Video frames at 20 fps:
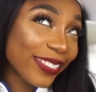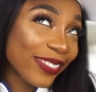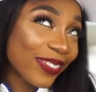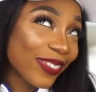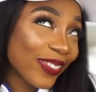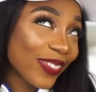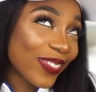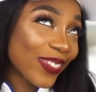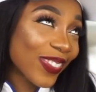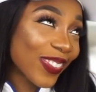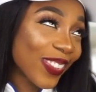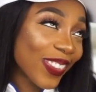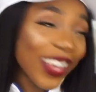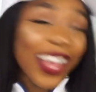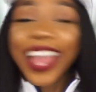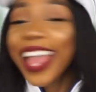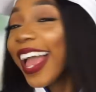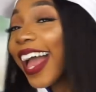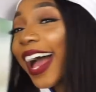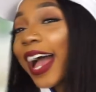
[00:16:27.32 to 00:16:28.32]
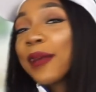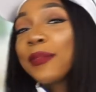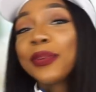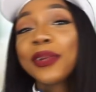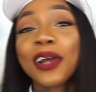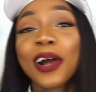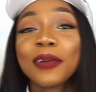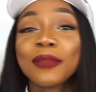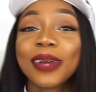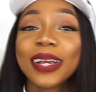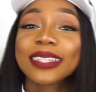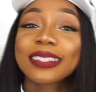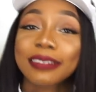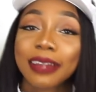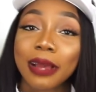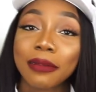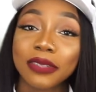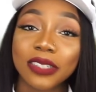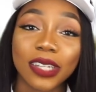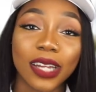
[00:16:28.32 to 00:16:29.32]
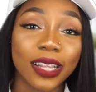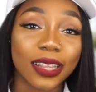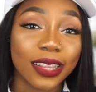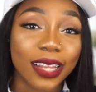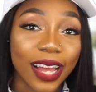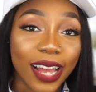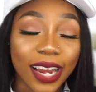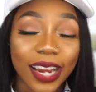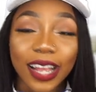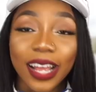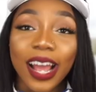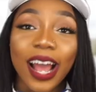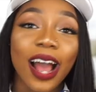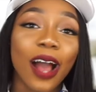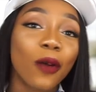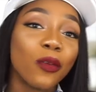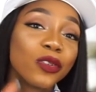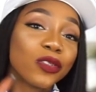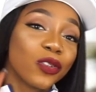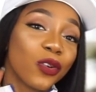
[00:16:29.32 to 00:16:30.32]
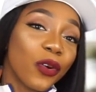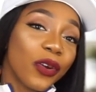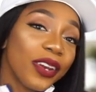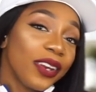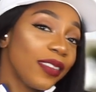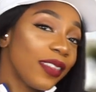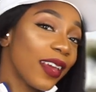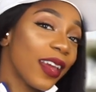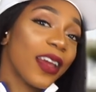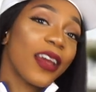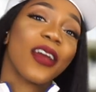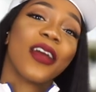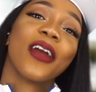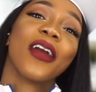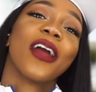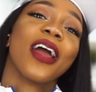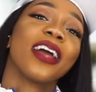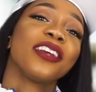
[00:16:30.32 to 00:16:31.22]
I put it on my Snapchat that I was going there.